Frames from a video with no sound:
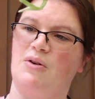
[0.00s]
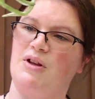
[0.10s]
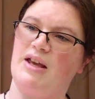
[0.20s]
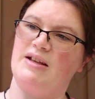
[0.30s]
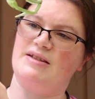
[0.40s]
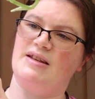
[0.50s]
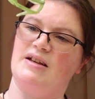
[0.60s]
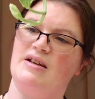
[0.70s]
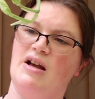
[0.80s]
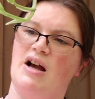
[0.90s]
Oh, you can't see
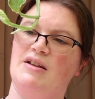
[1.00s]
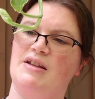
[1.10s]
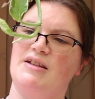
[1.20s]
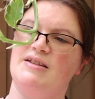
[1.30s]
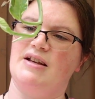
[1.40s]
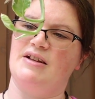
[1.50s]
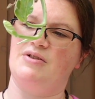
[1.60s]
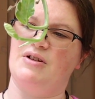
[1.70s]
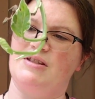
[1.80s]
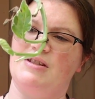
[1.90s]
it. On the inside
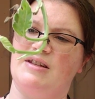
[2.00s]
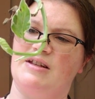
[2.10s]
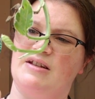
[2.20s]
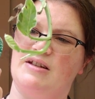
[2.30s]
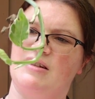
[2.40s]
you can see.